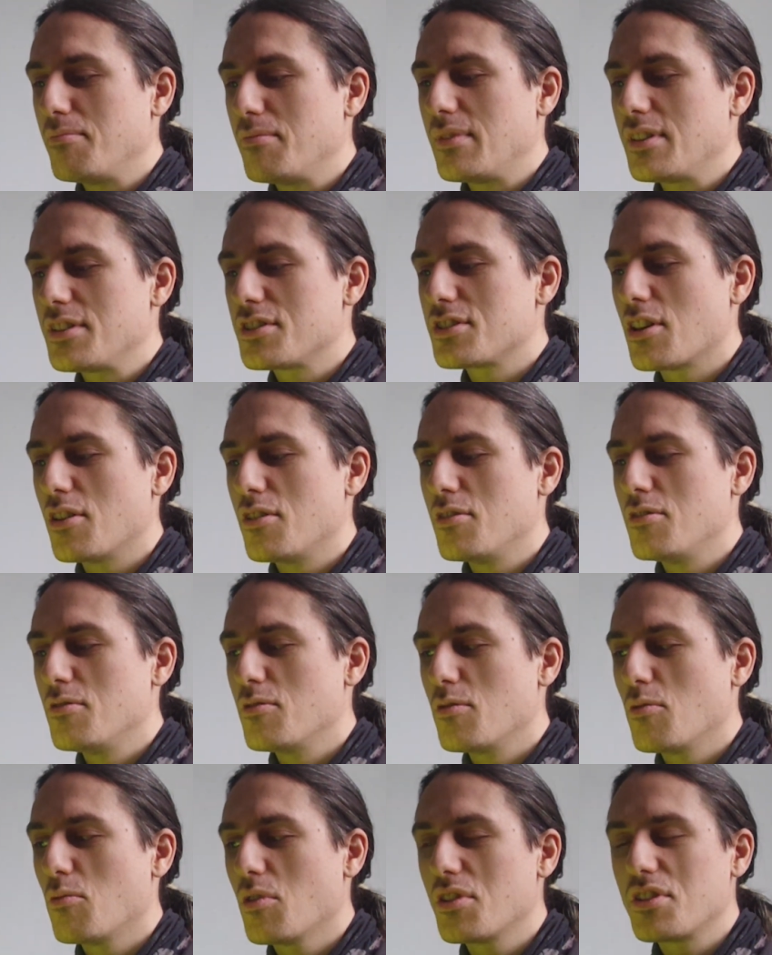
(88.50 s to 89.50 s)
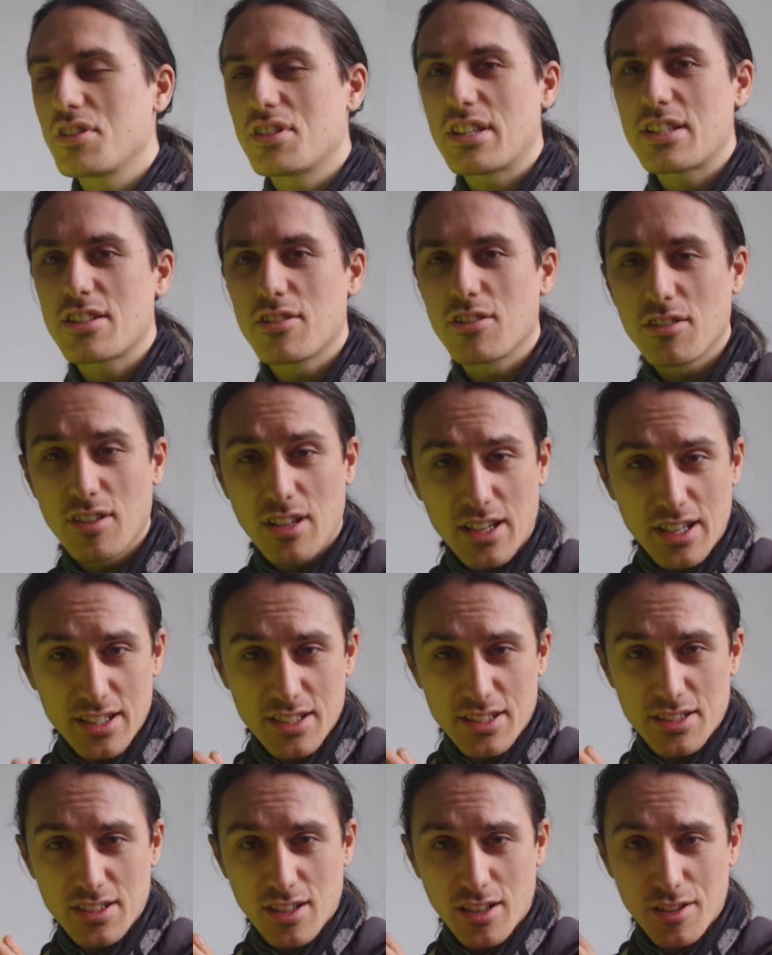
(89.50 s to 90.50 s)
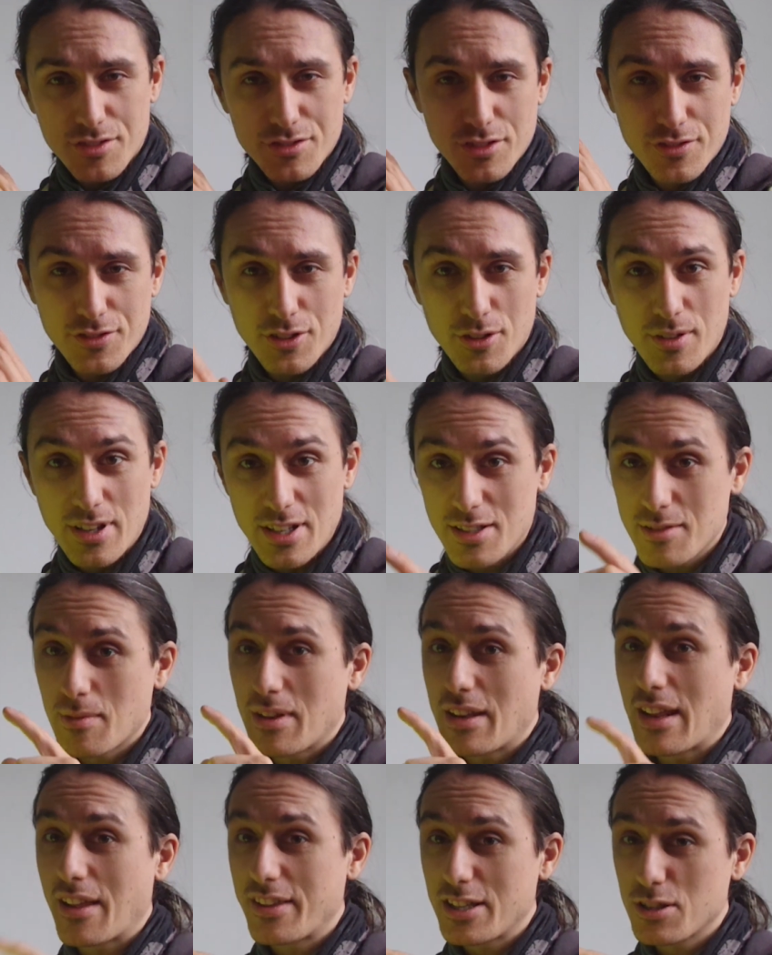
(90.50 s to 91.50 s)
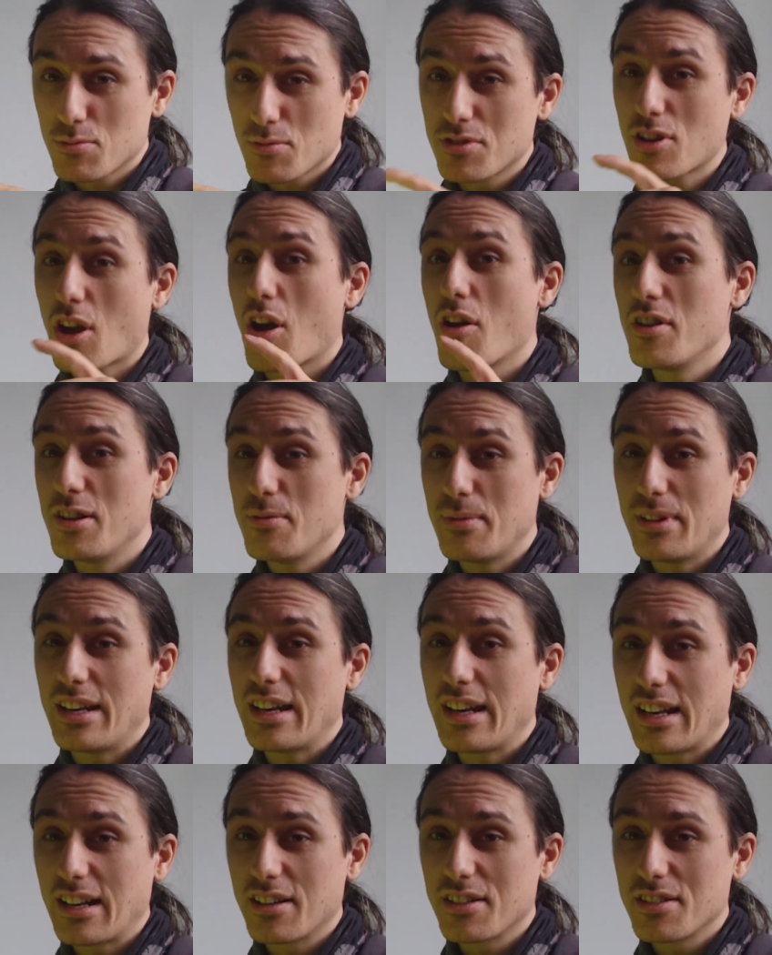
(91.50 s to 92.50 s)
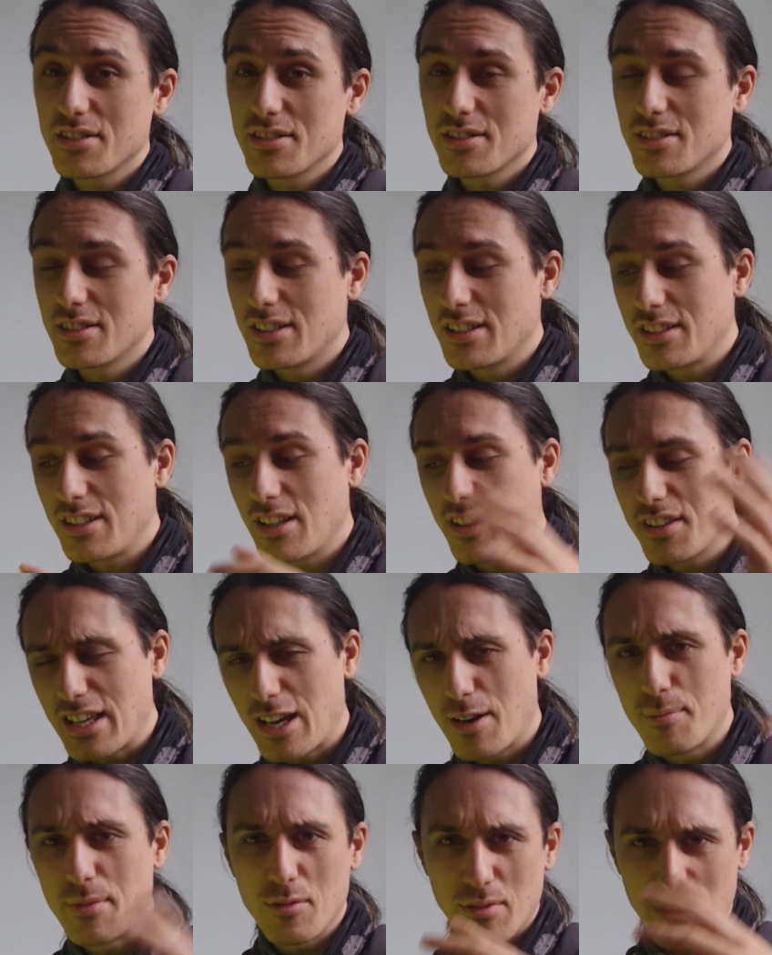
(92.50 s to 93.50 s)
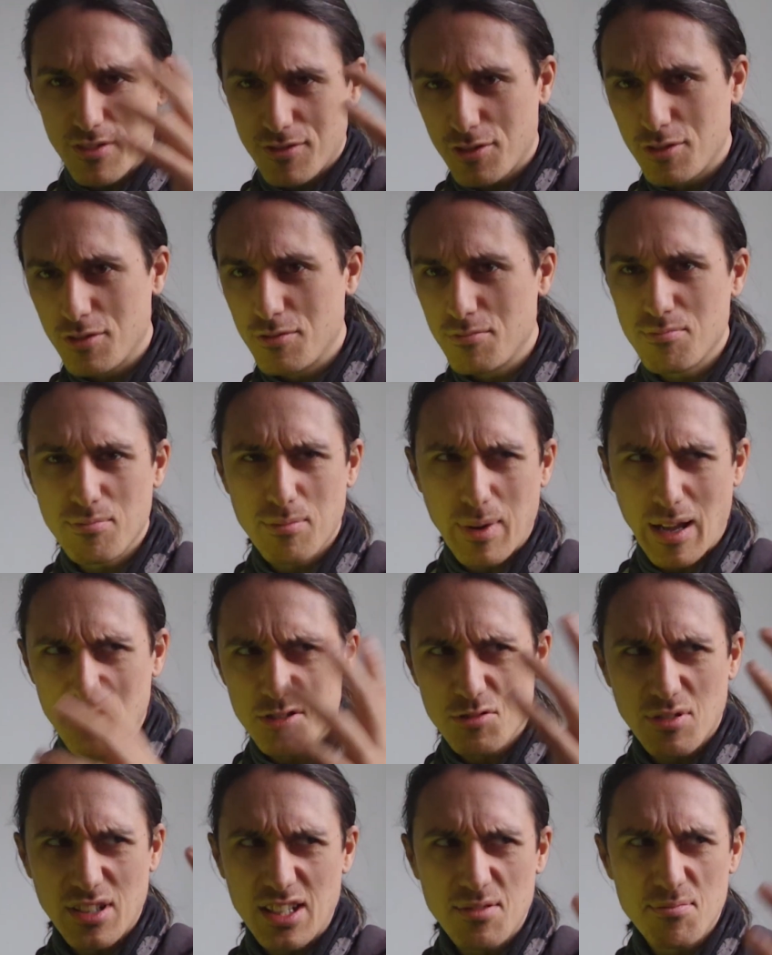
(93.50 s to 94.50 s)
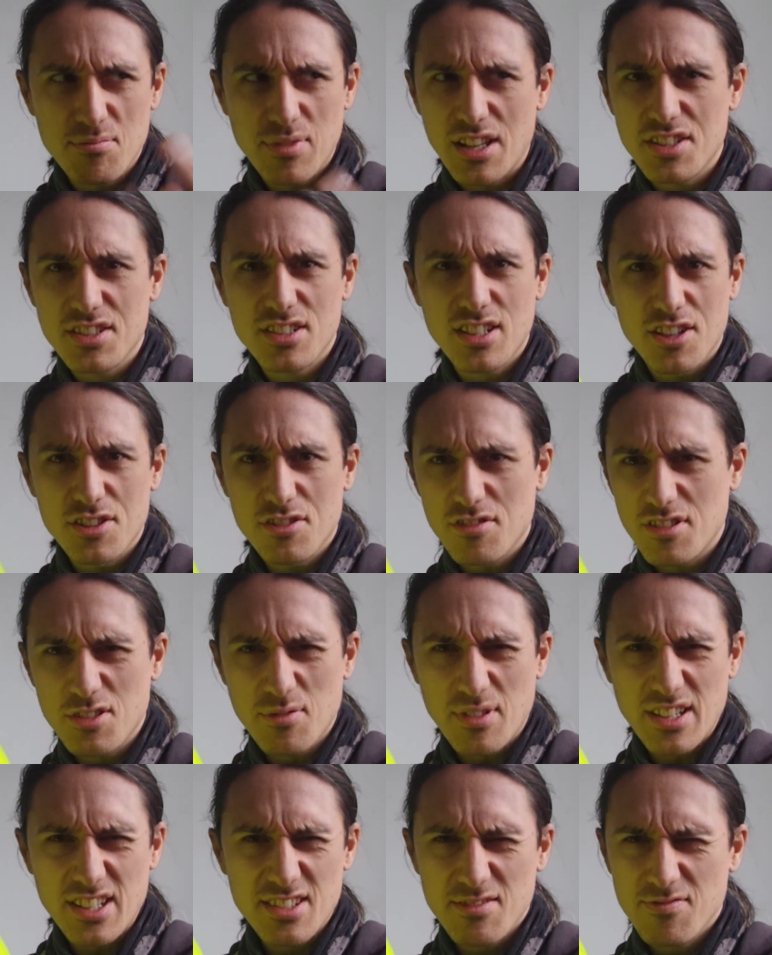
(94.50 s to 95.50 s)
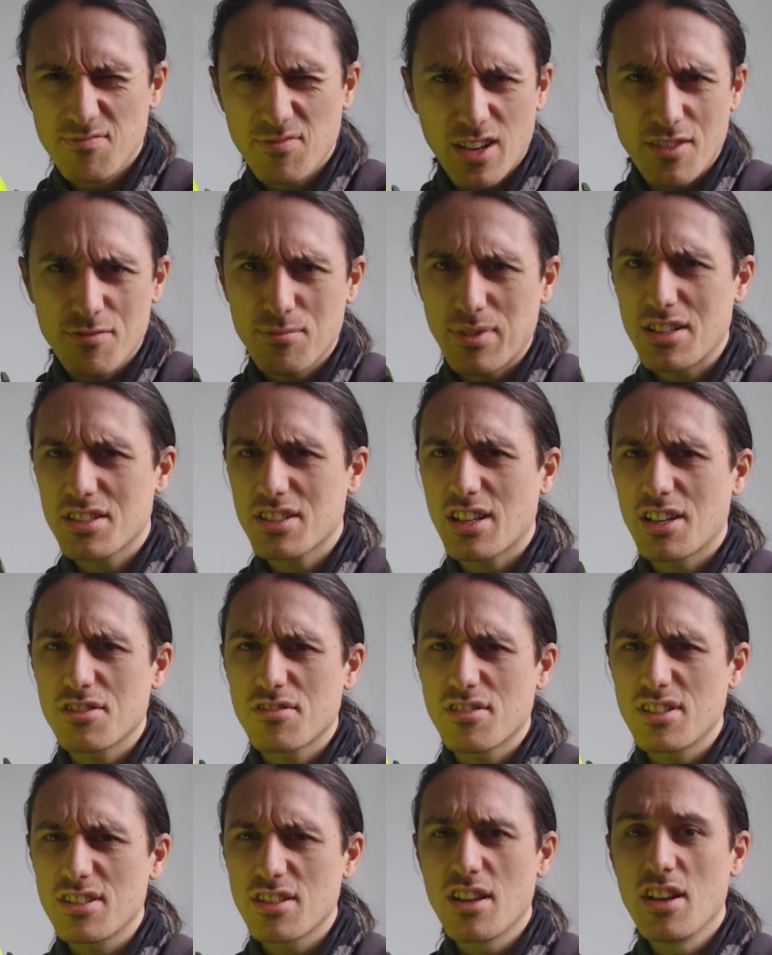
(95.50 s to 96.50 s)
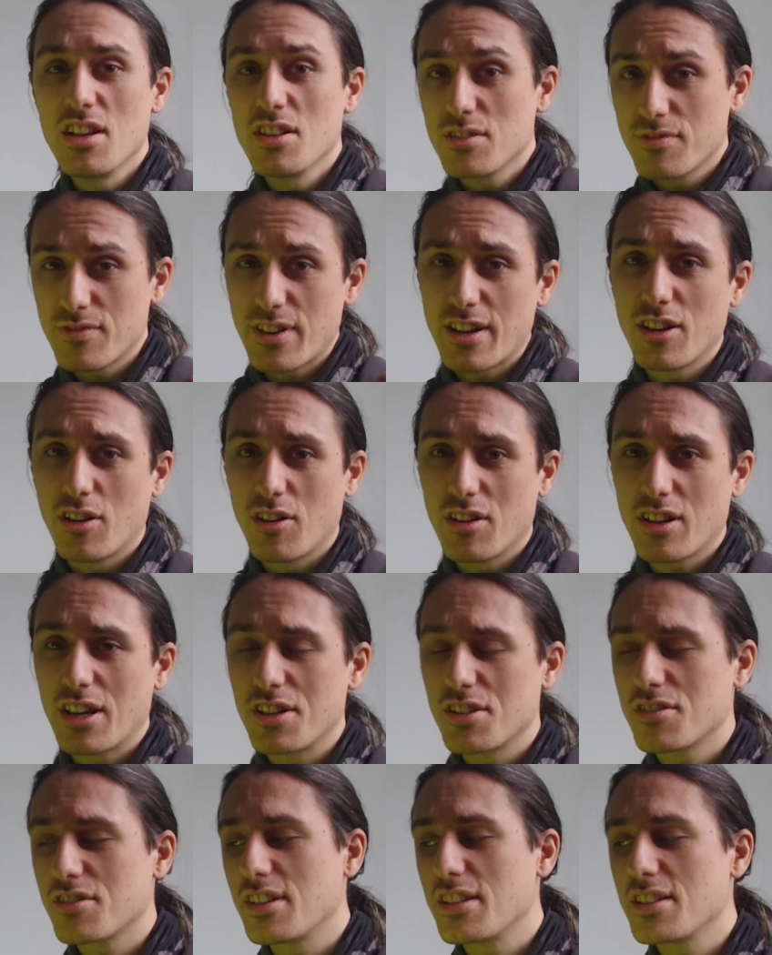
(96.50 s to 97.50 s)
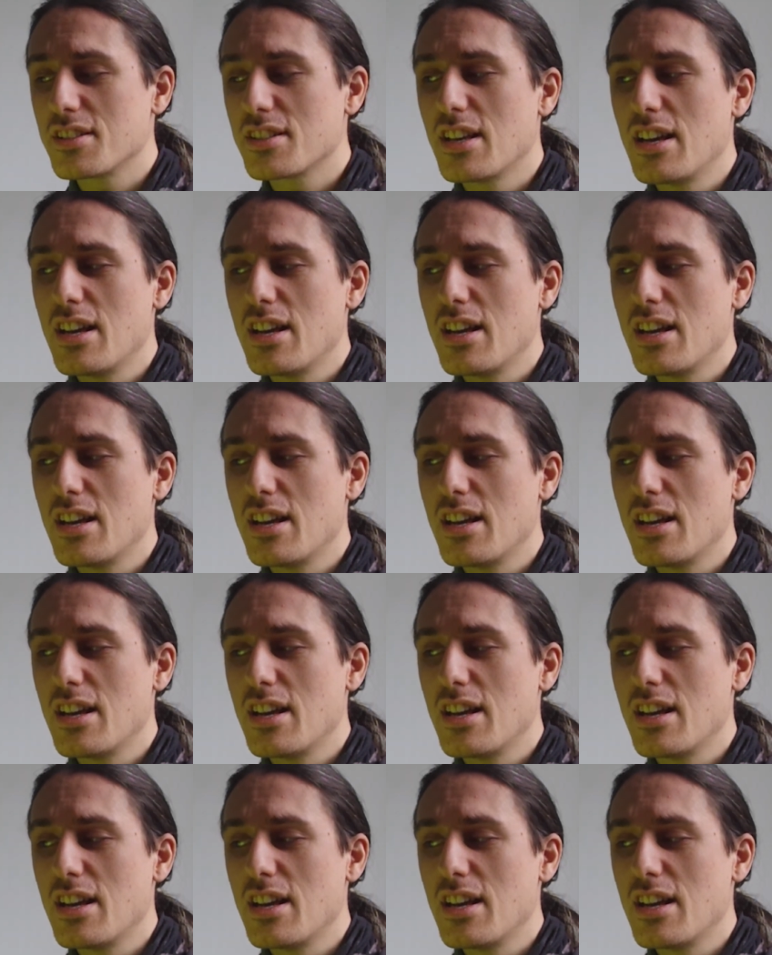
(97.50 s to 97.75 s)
So what does this look like after a few years? Now, this one's only been in England. The other helmet went through about 20 plus countries, 25 plus countries, some very hot countries.